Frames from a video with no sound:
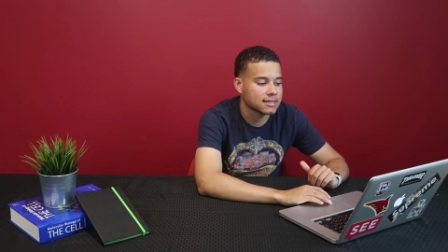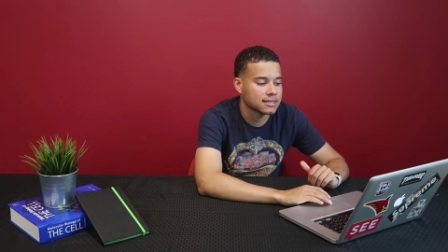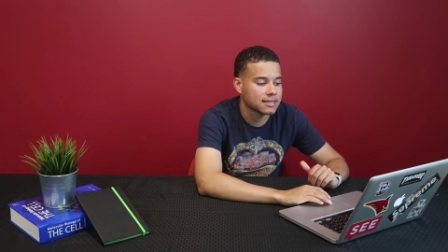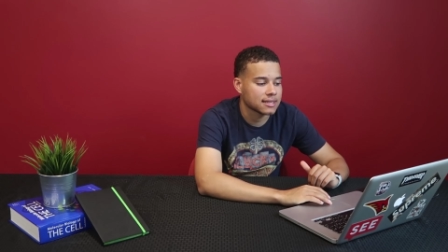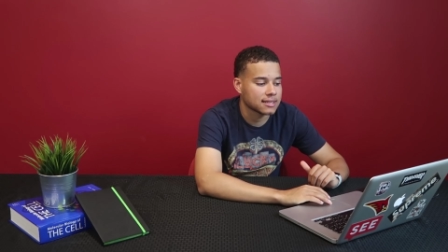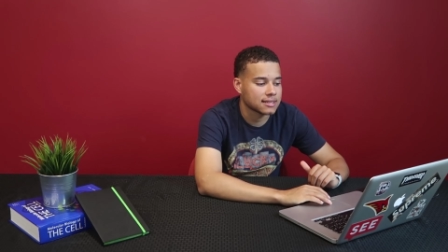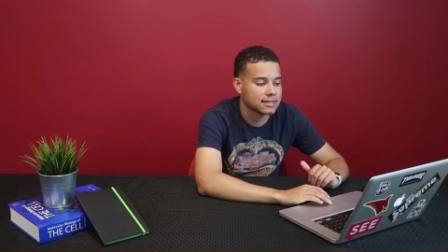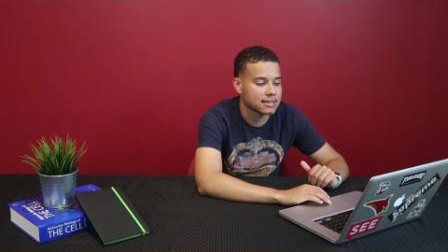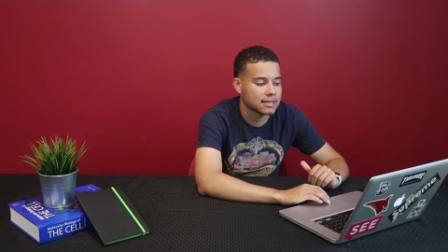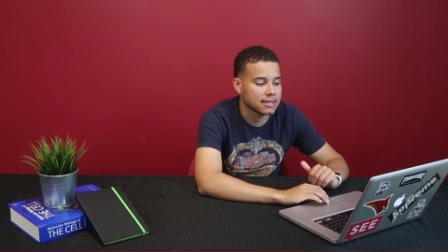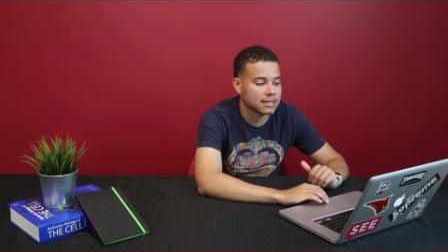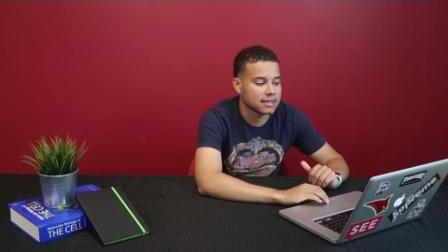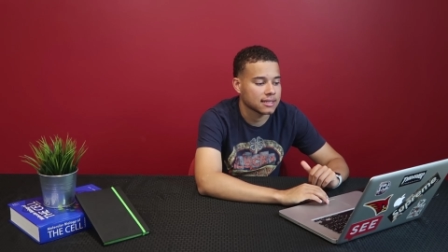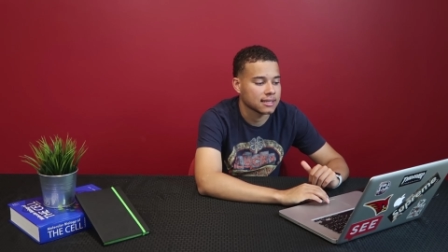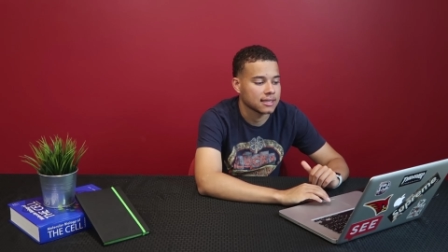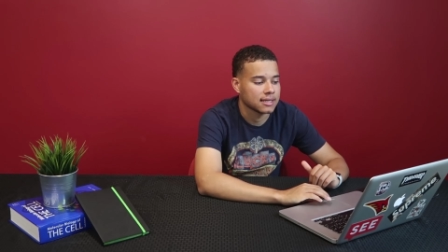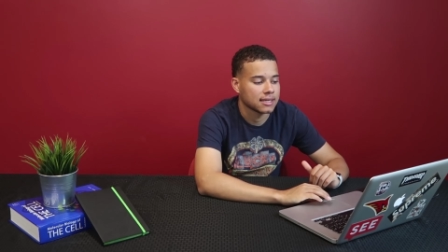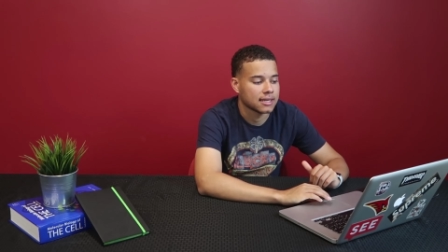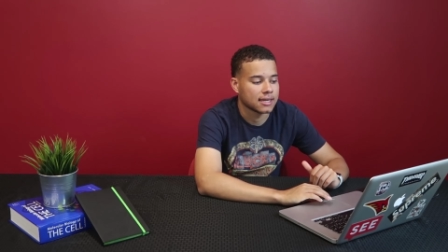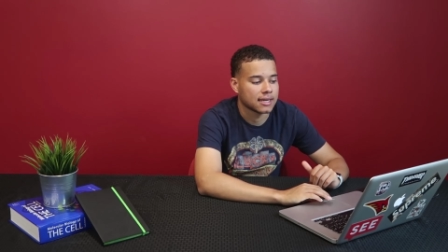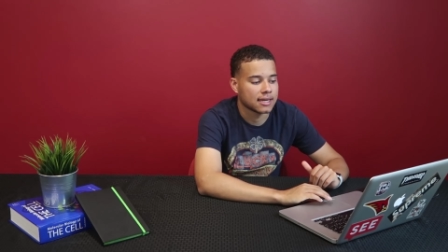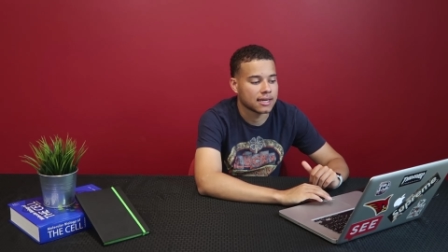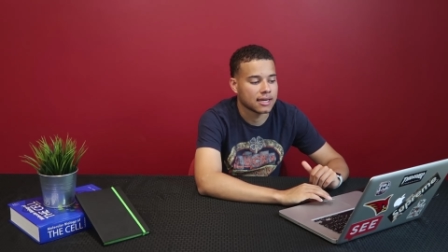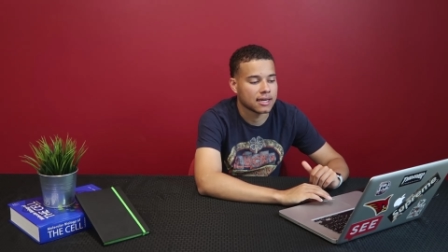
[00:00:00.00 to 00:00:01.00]
assistant
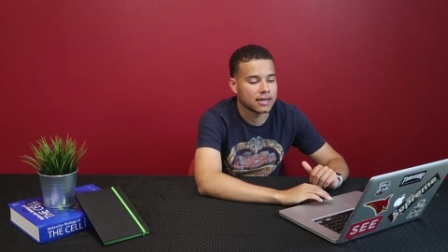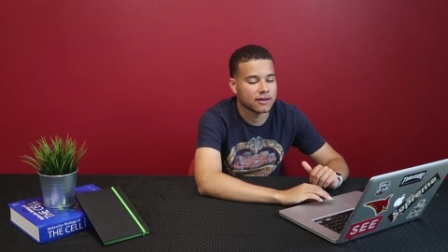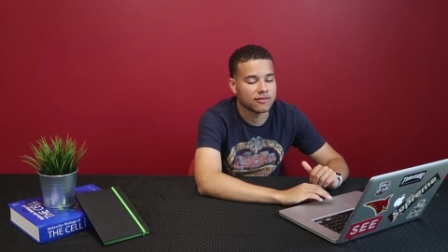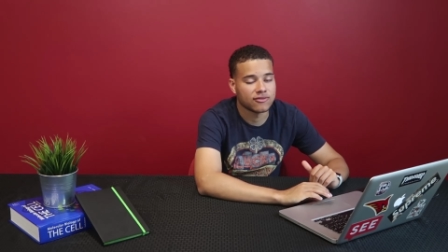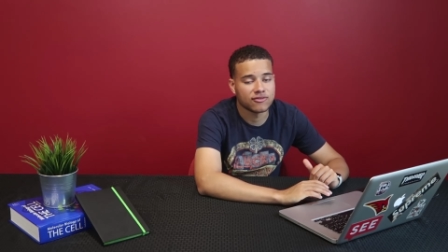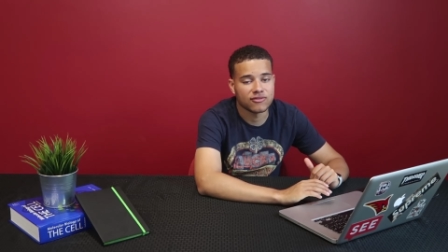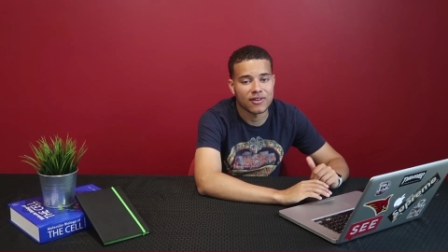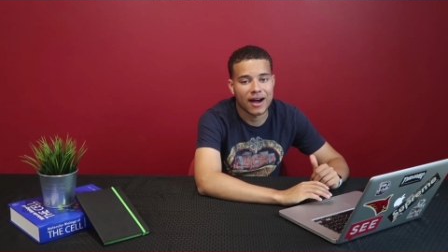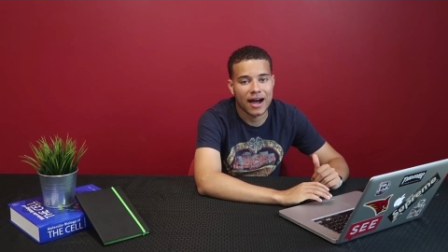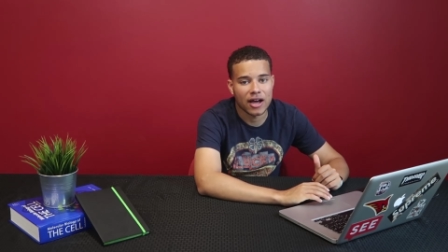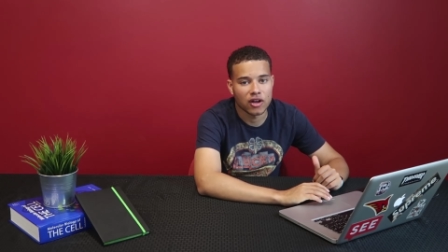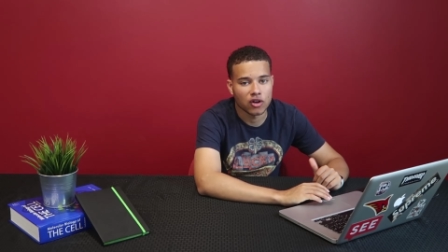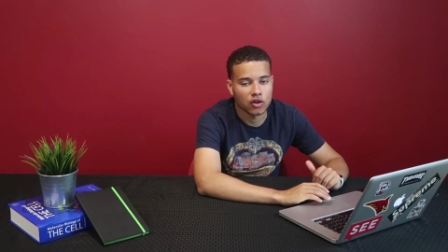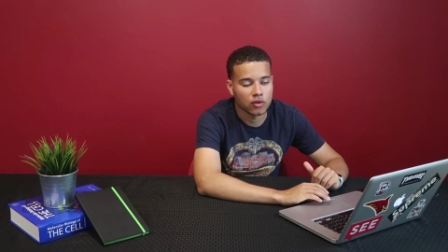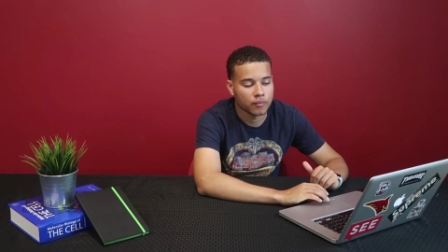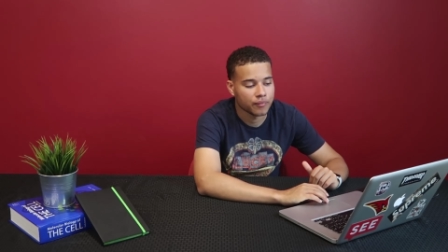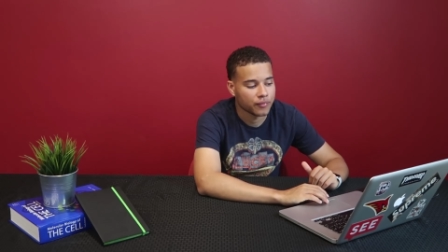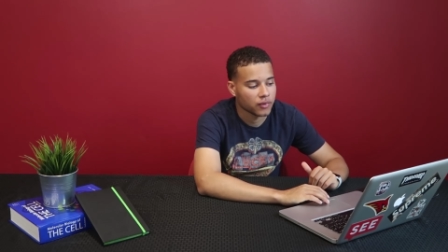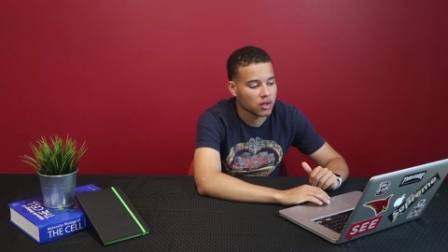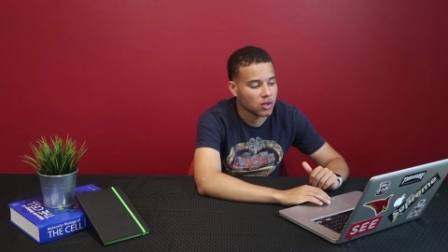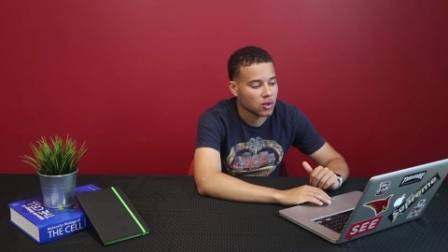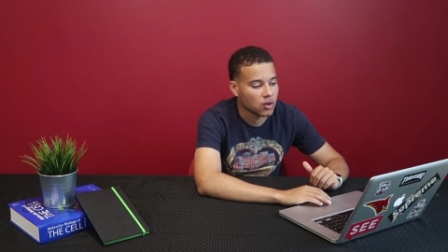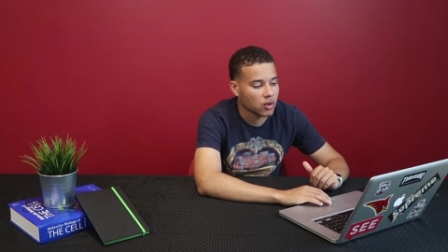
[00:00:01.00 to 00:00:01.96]
file,